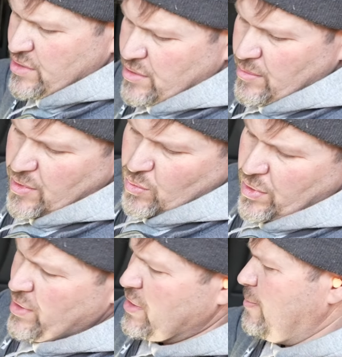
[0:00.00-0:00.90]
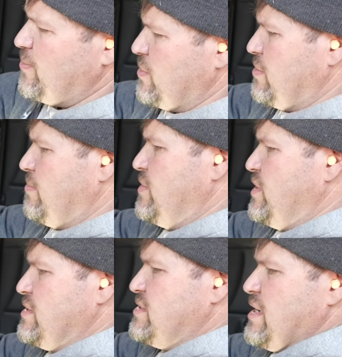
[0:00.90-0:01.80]
So I'm going to run a couple
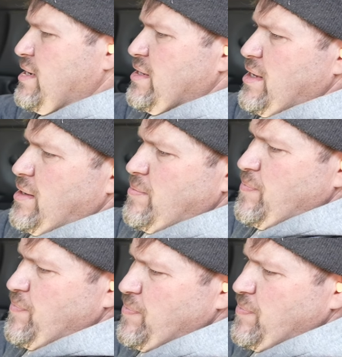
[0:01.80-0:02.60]
nuts onto them,